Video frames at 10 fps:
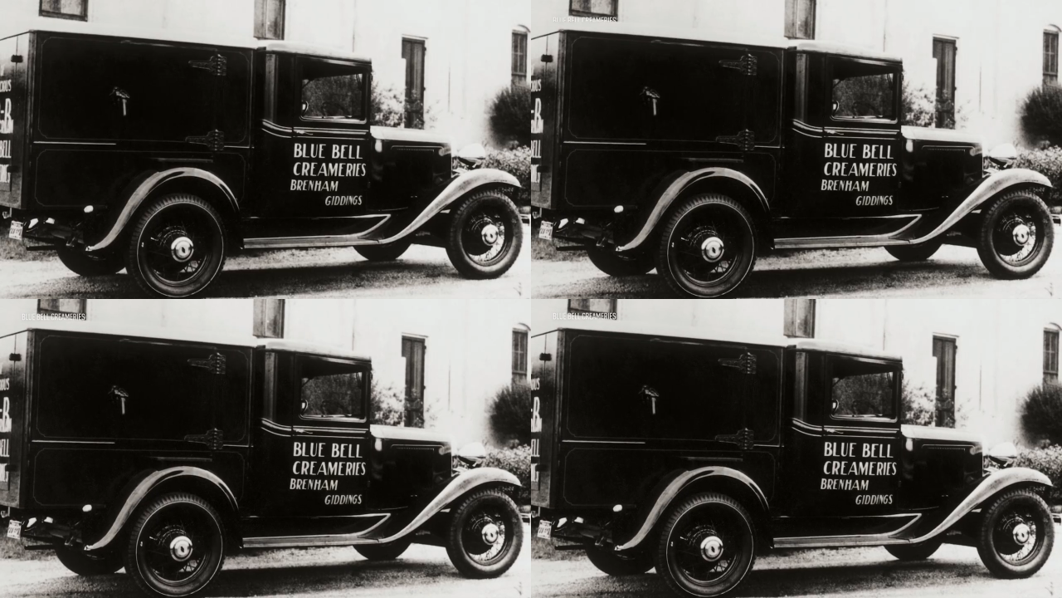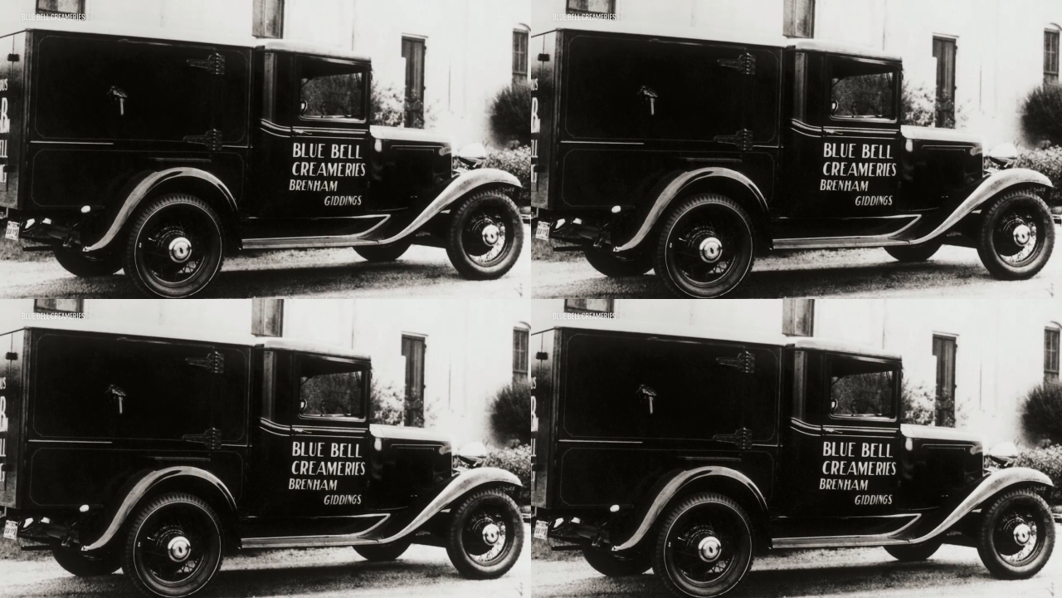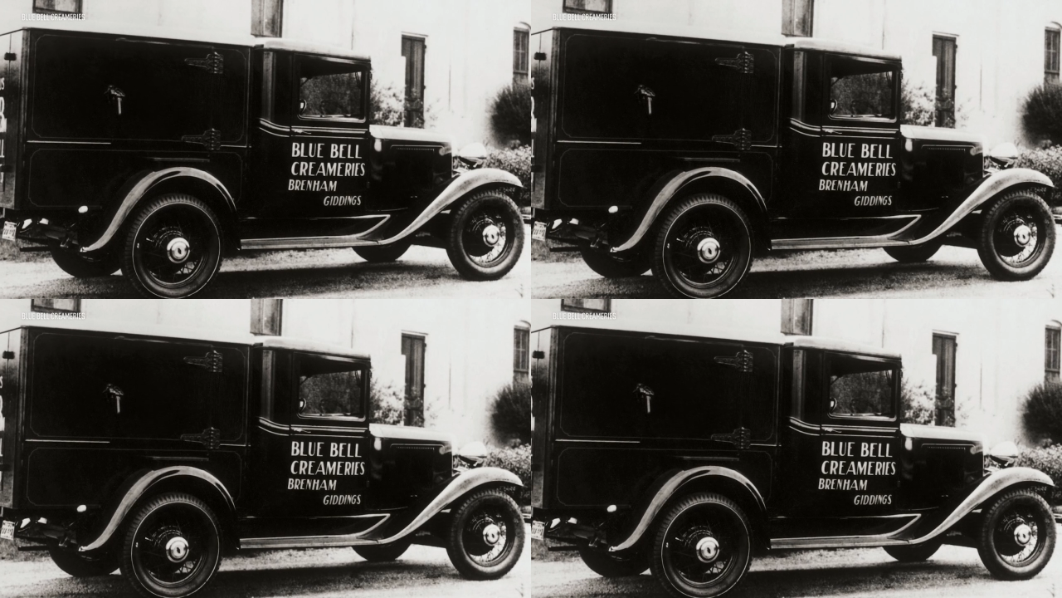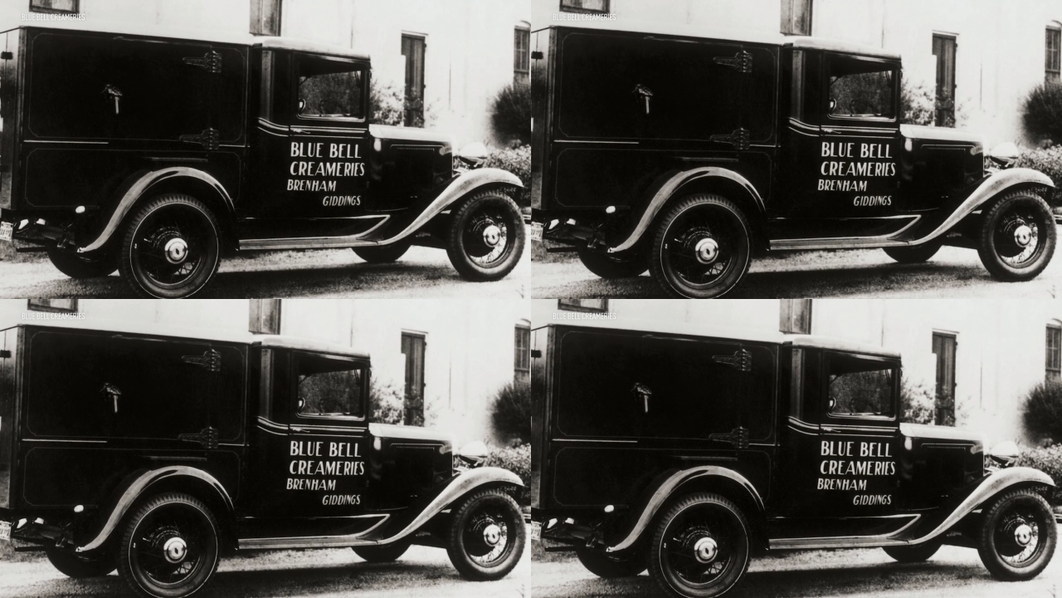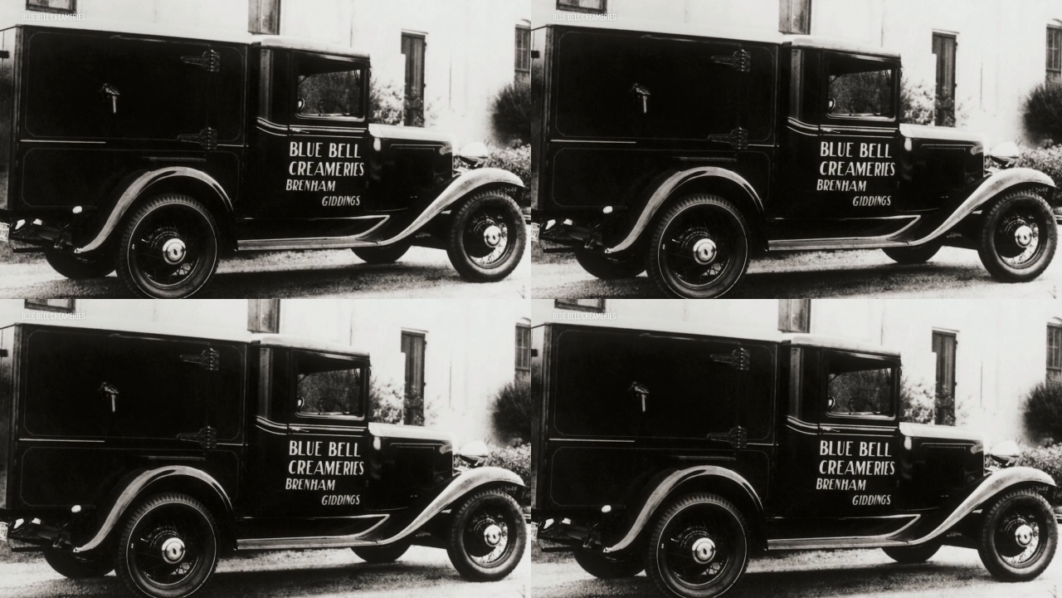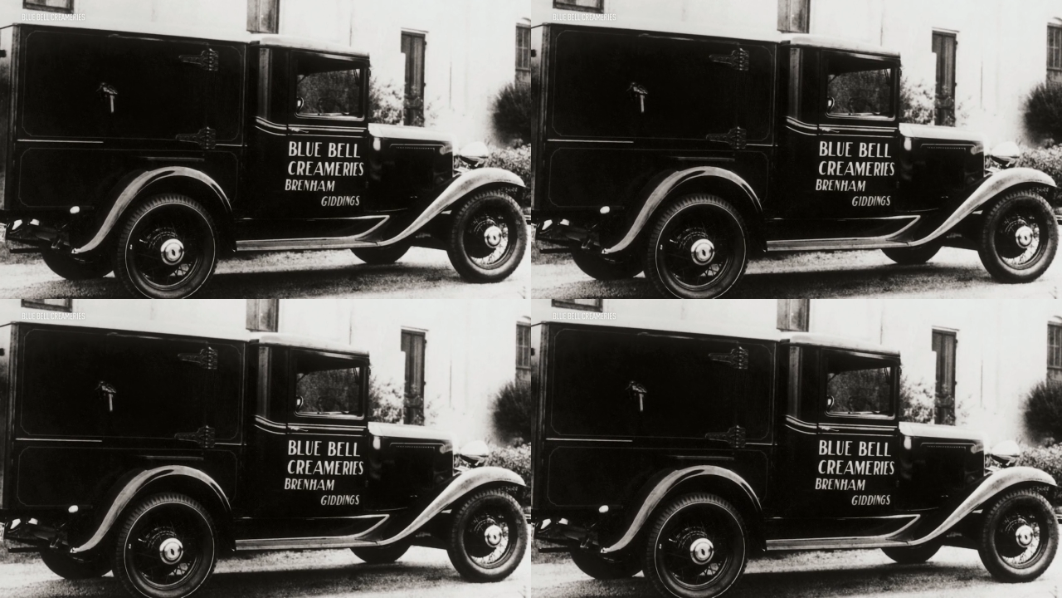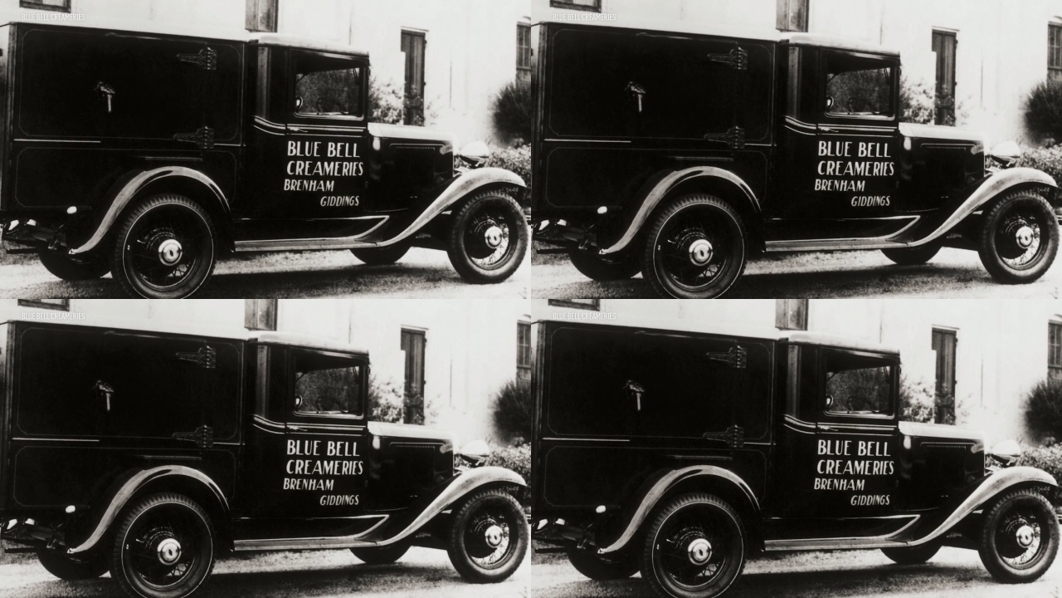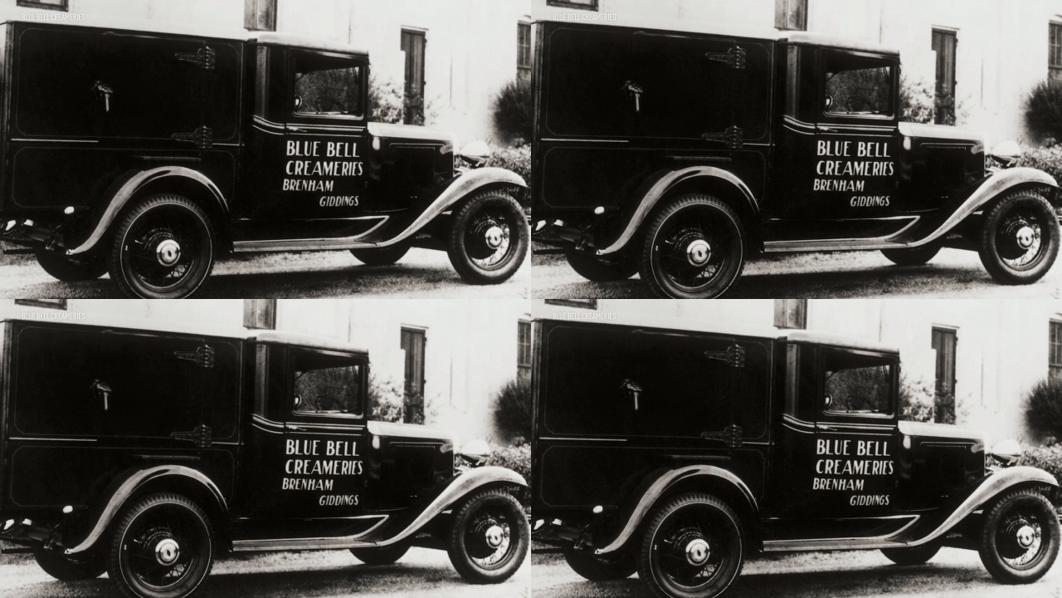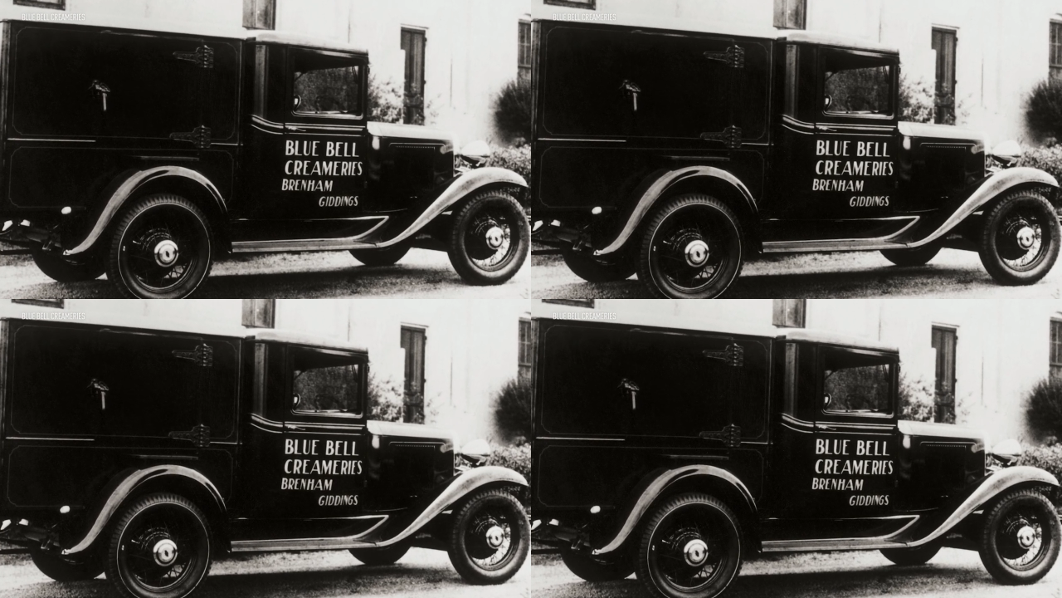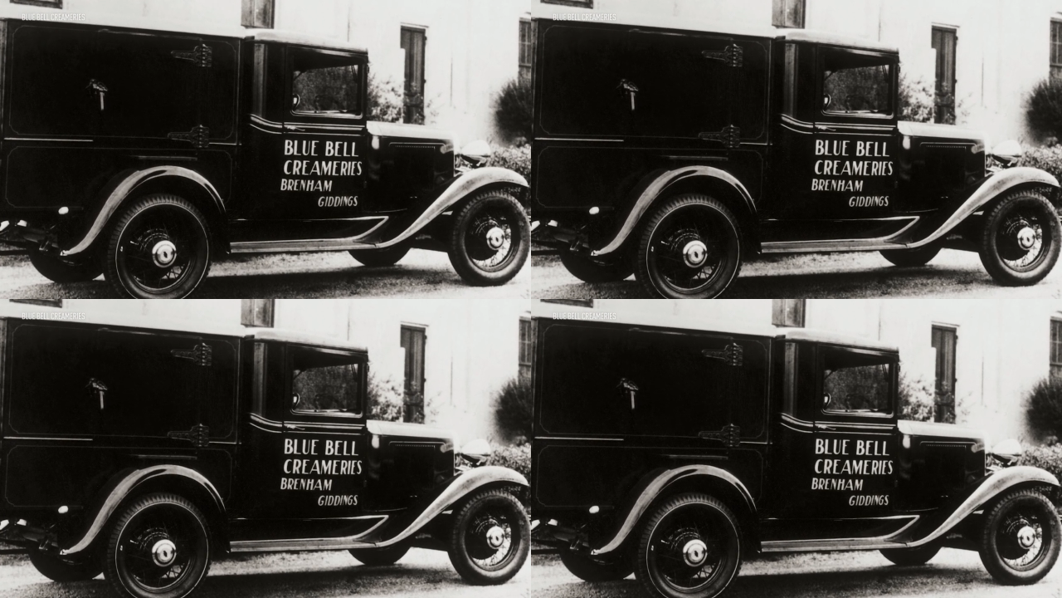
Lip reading: Nobody's mouth can be seen.